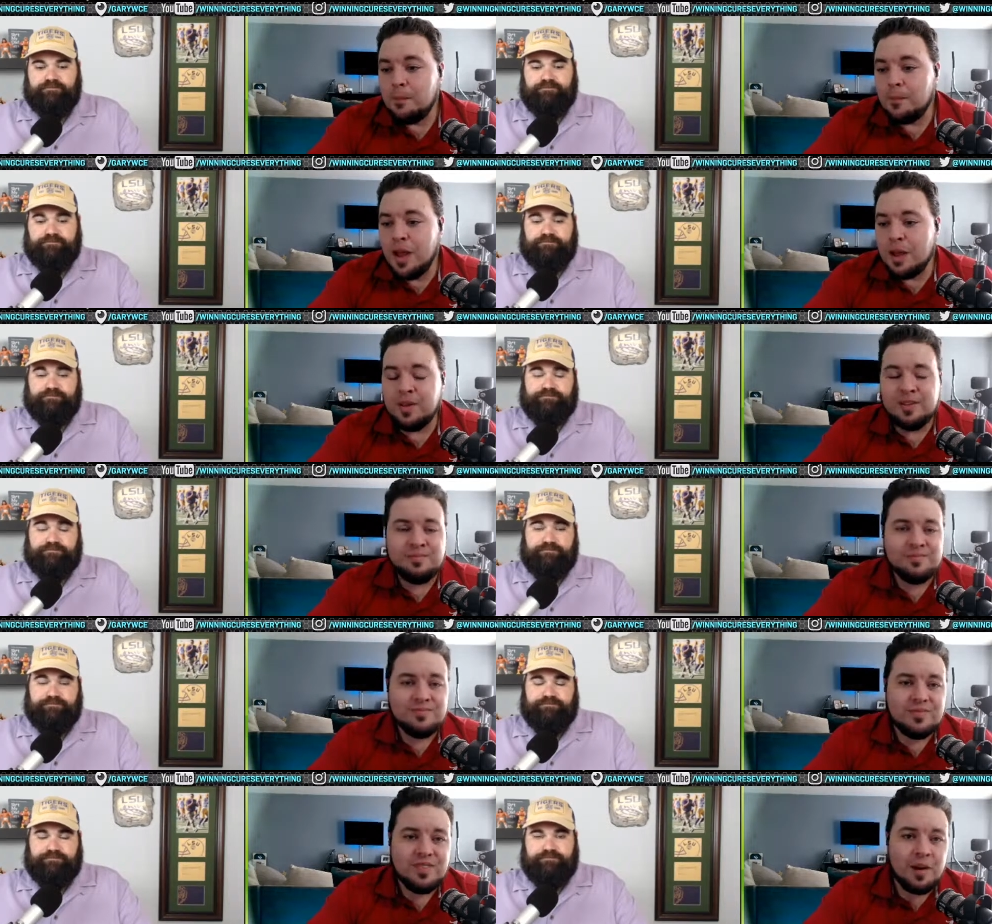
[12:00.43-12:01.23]
Speaker 1: maybe.
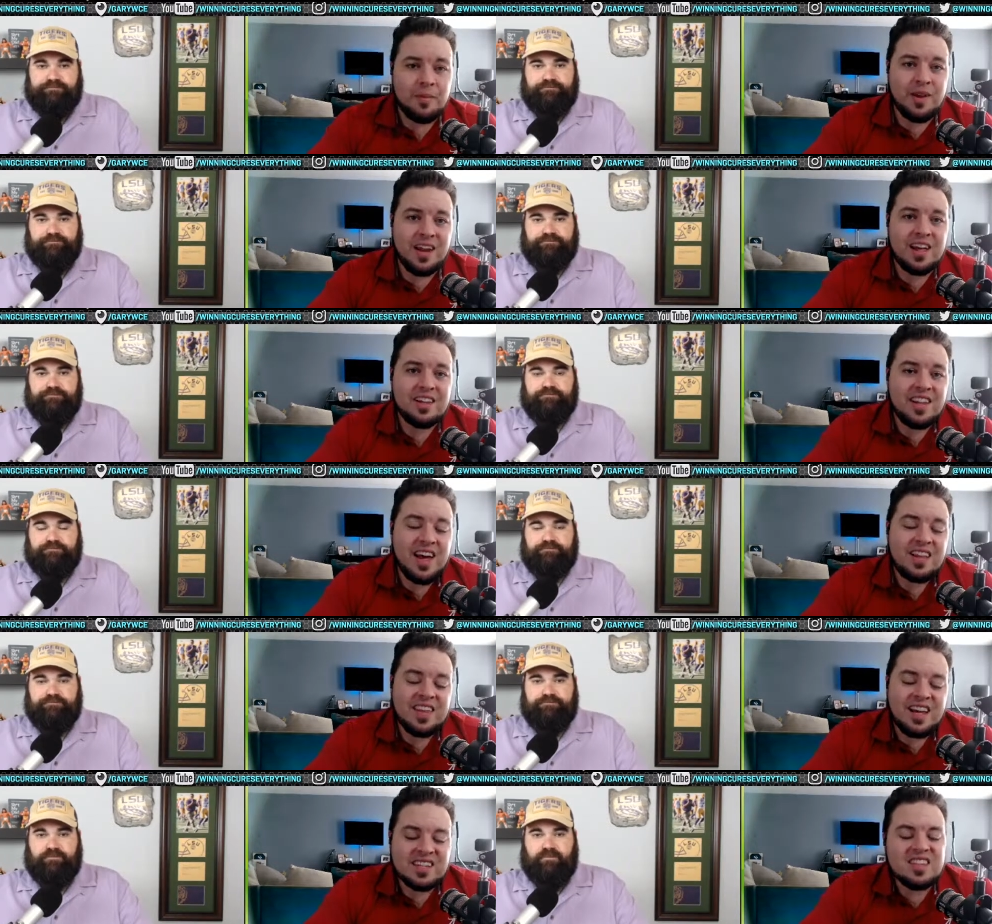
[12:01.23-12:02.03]
I mean,
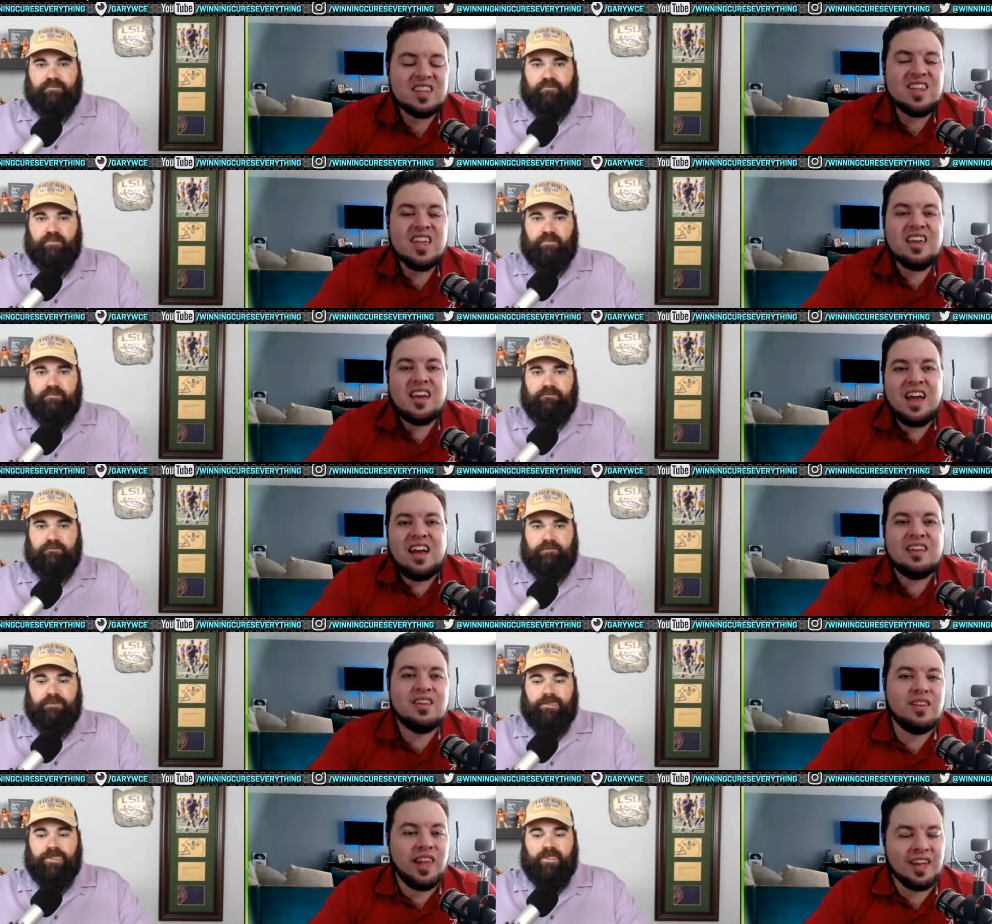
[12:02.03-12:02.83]
that, that's the thing. It,
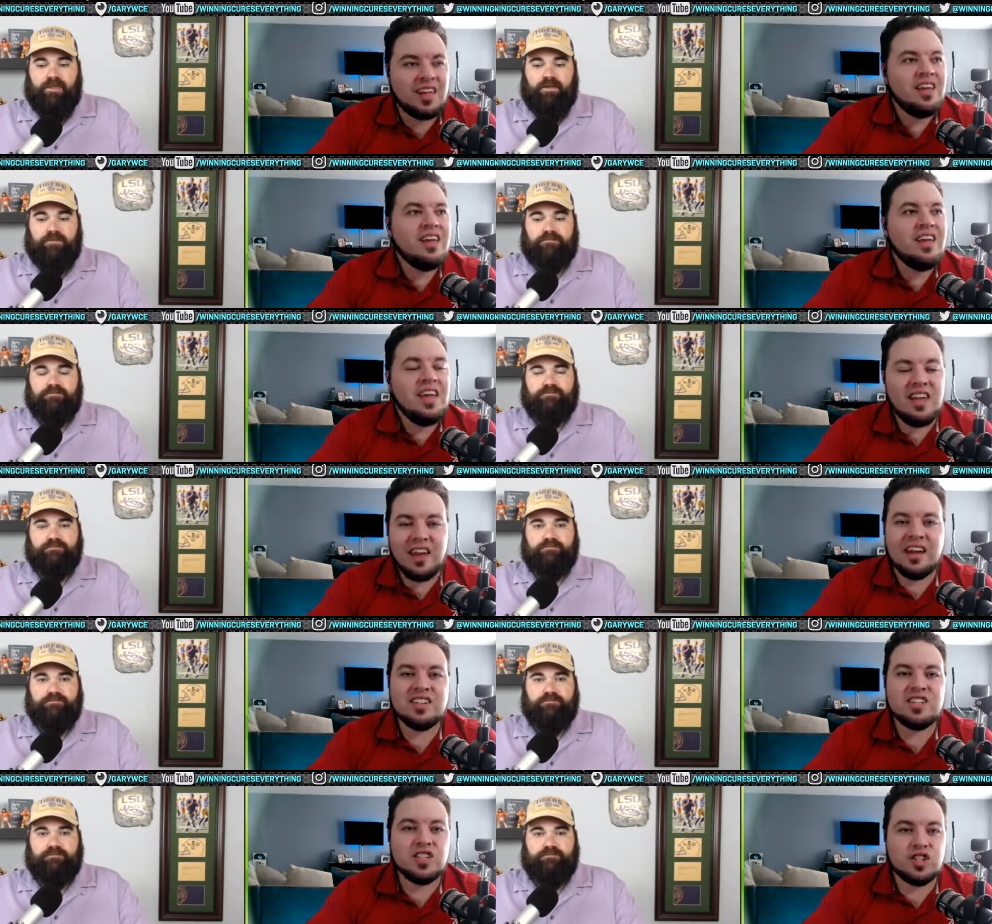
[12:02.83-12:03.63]
like, he
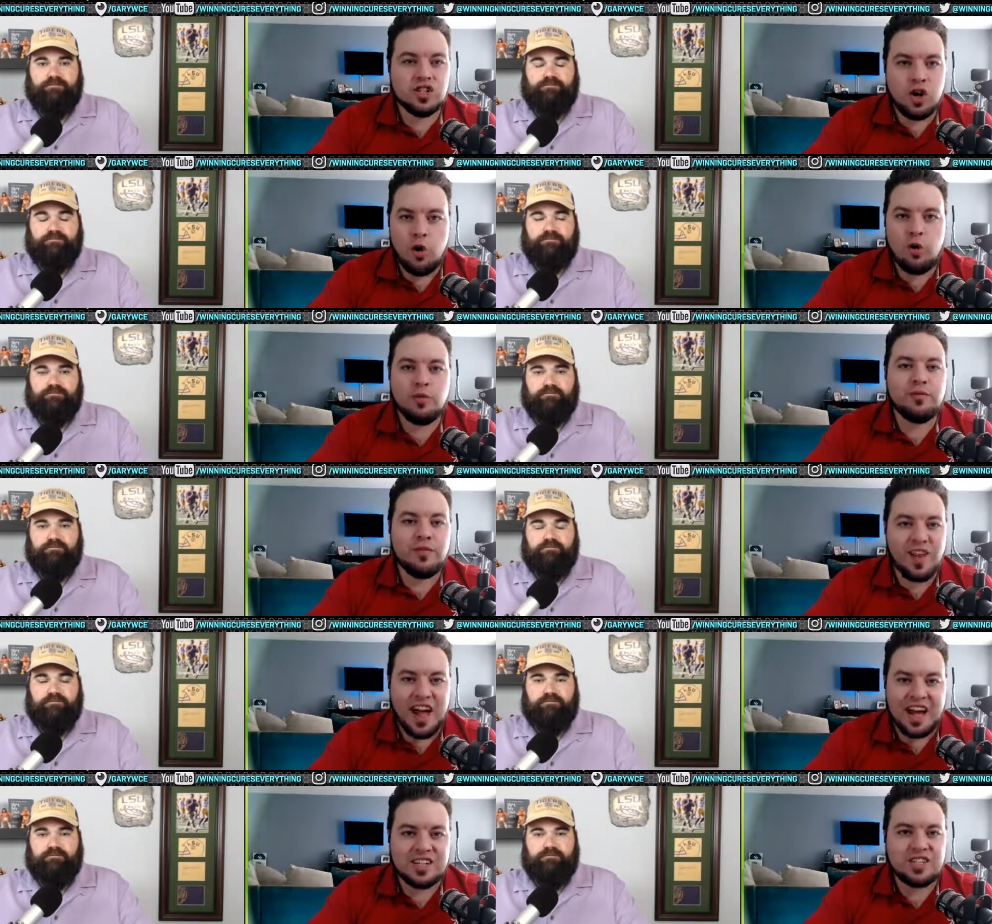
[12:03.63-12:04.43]
has shown
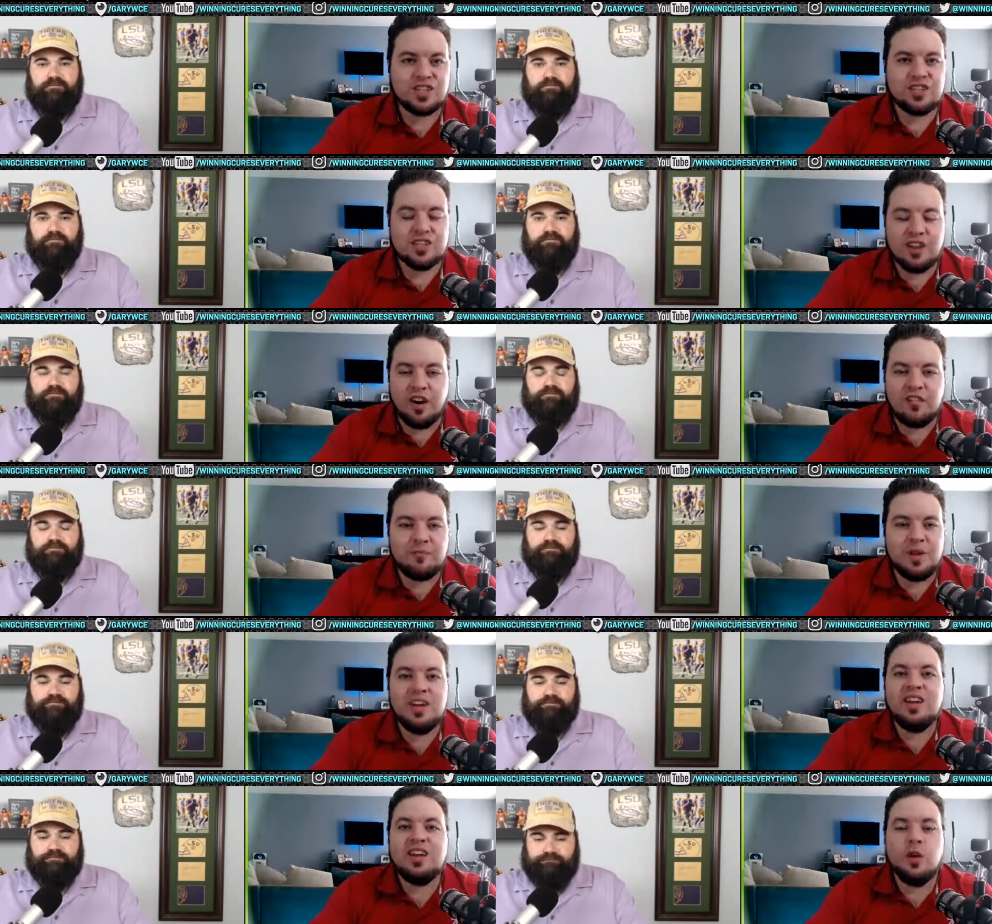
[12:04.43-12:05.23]
flashes of
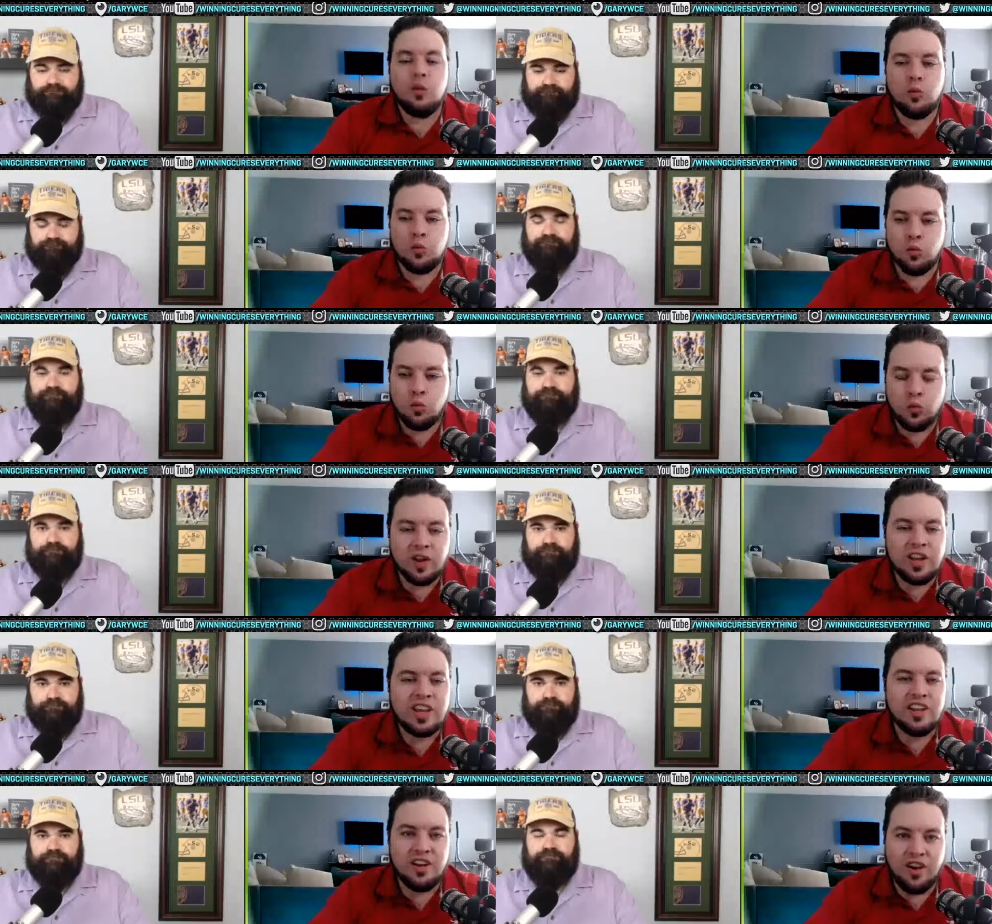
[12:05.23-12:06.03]
being
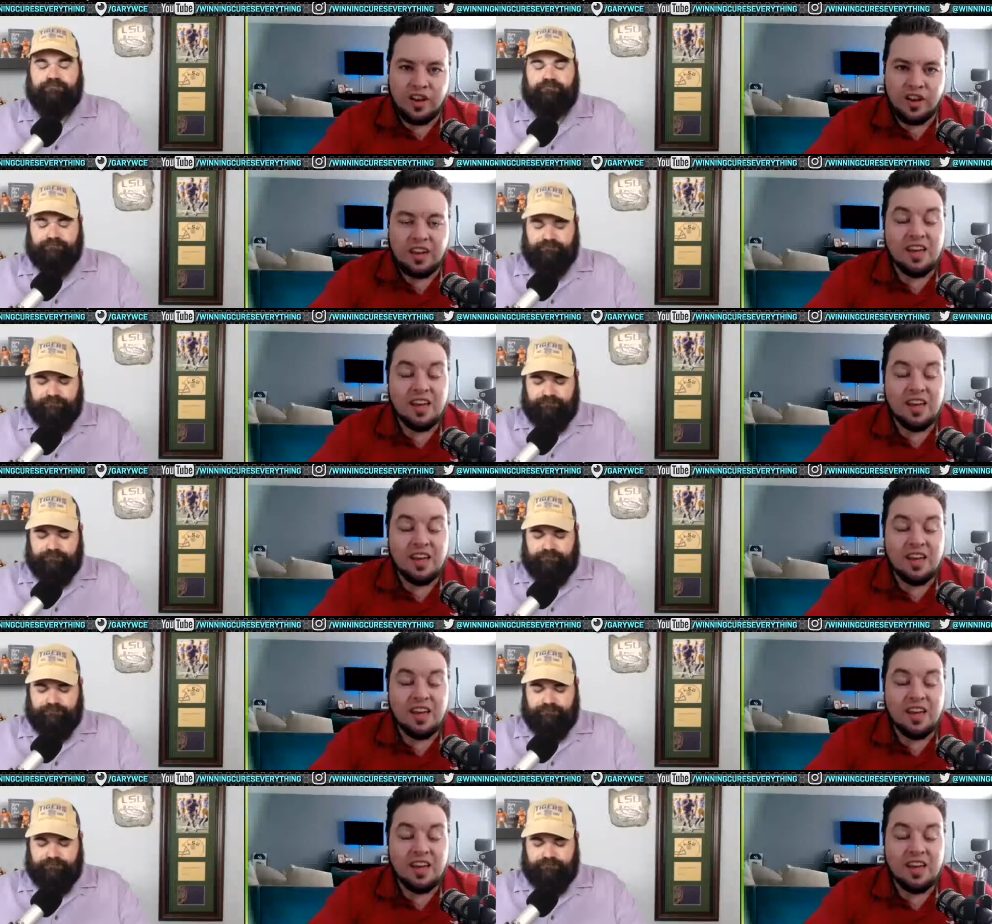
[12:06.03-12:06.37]
really good.